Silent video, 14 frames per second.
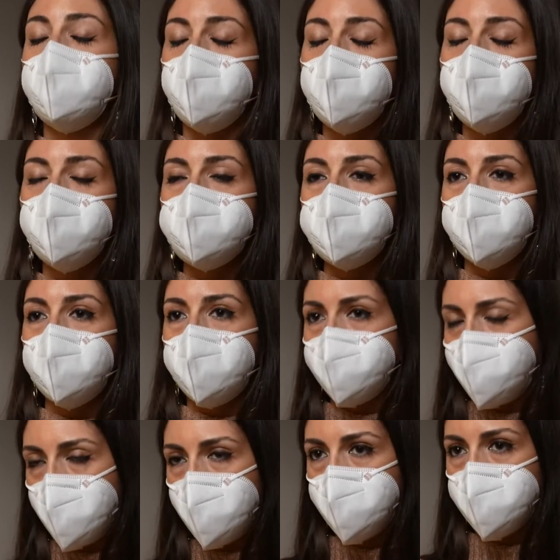those
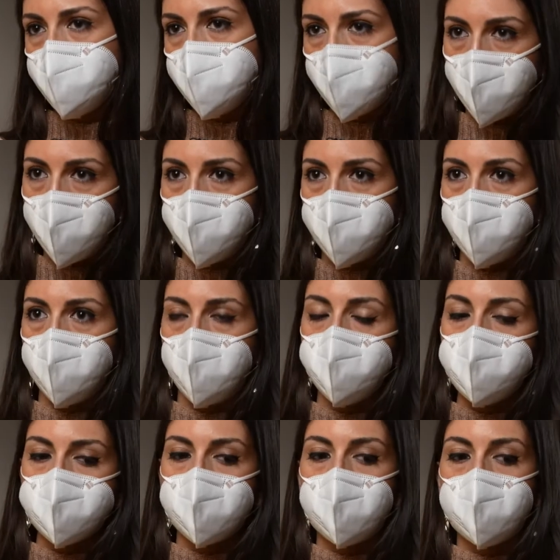found in
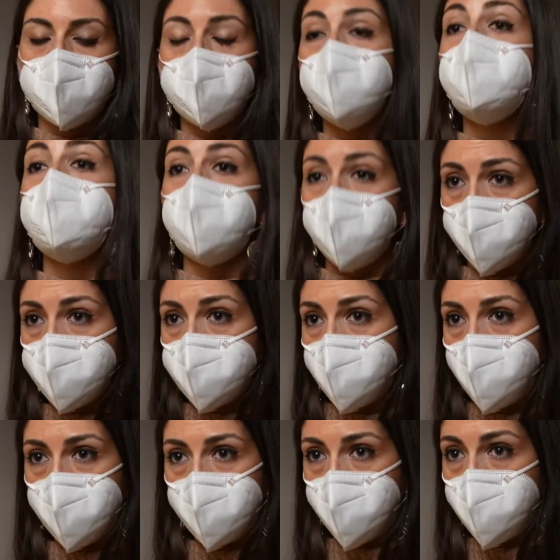MCI non-carriers of
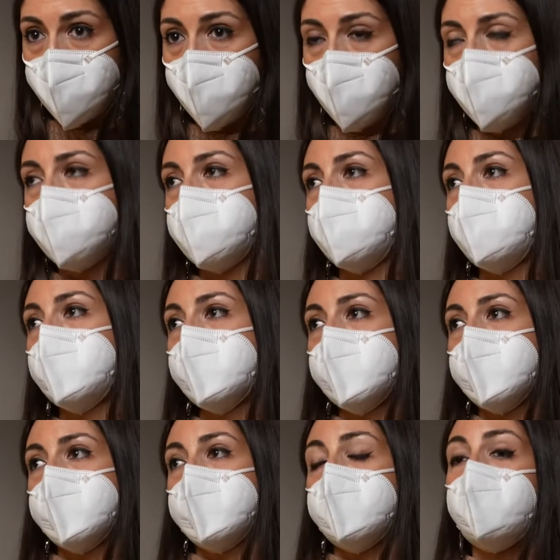A-beta pathology,
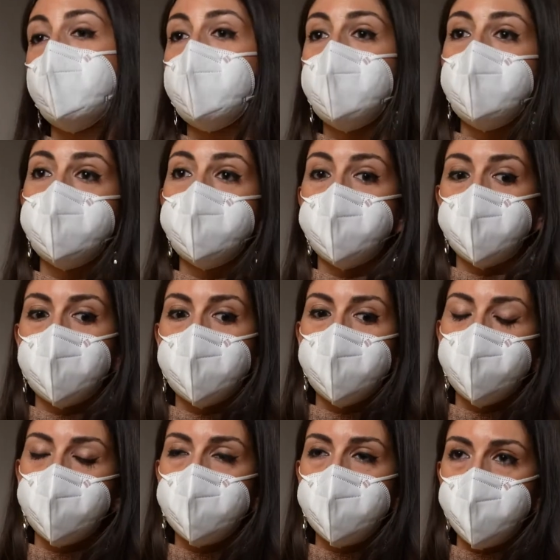while the
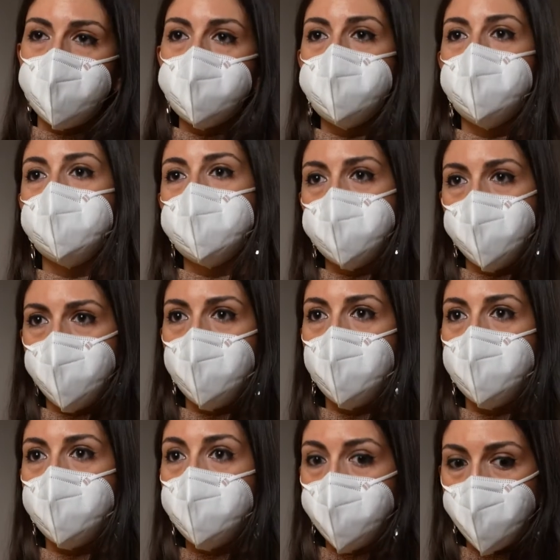NfL levels were similar
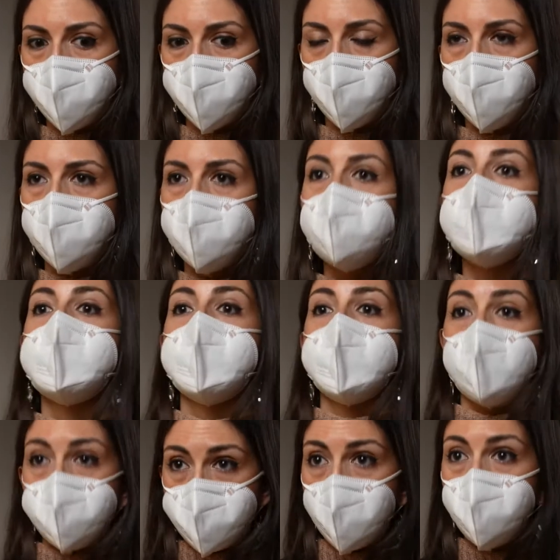between
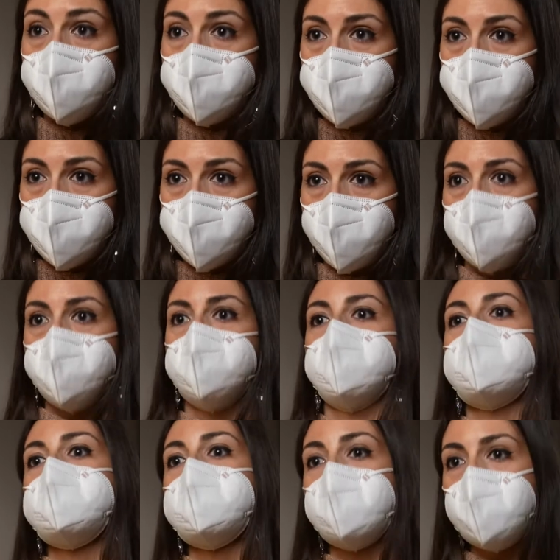Alzheimer's disease
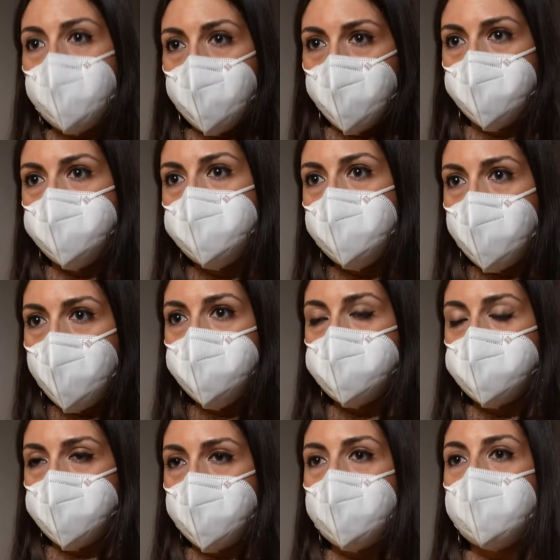patients and
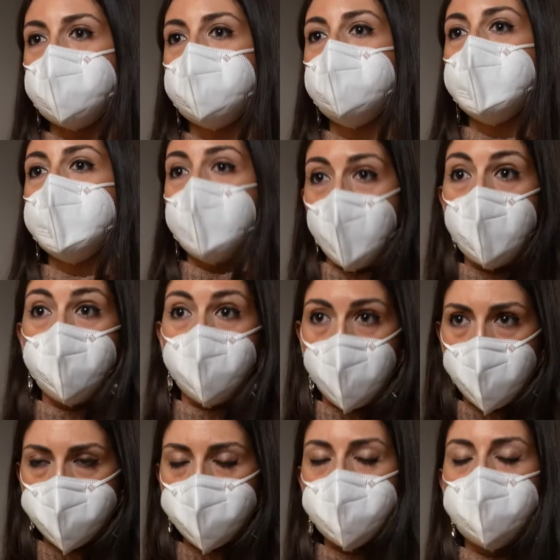MCI A+,
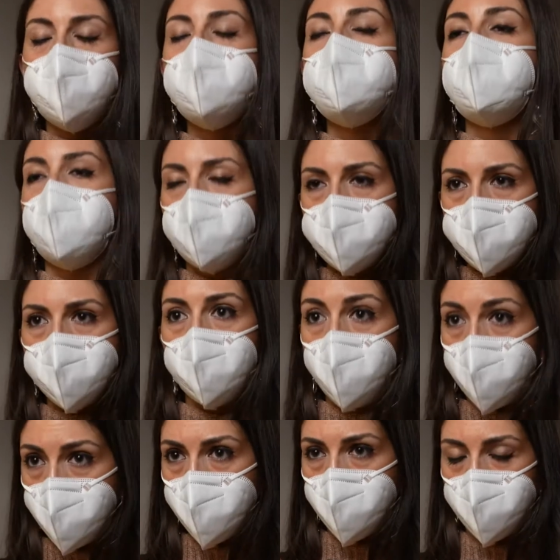so carriers of A-beta
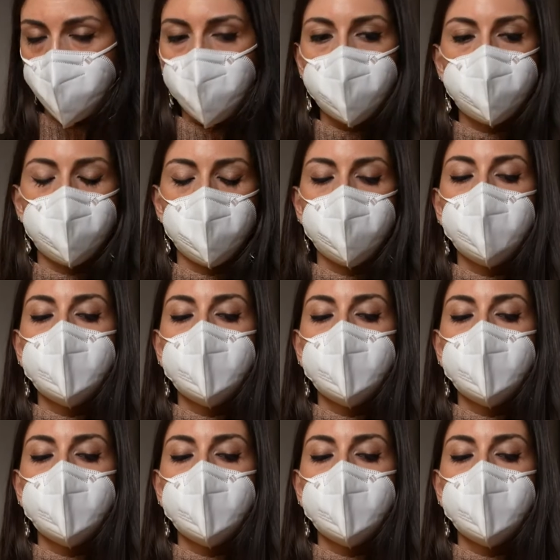pathology.